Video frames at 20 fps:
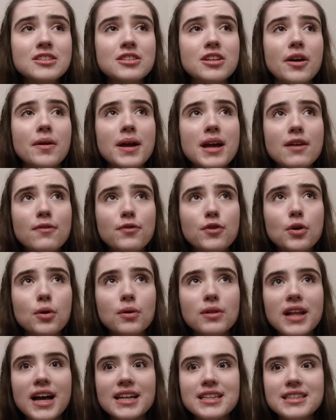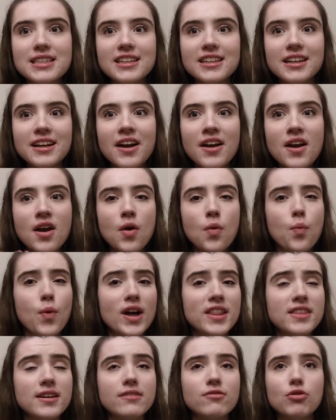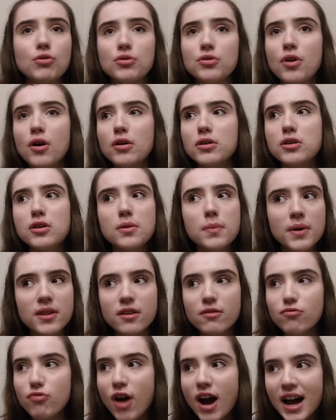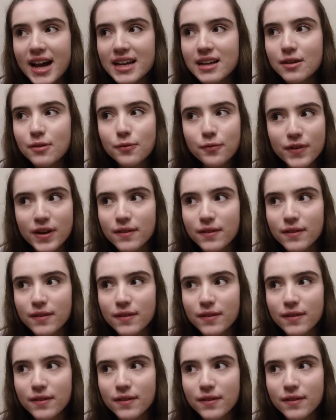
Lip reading: So if you're letting whether or not you were the right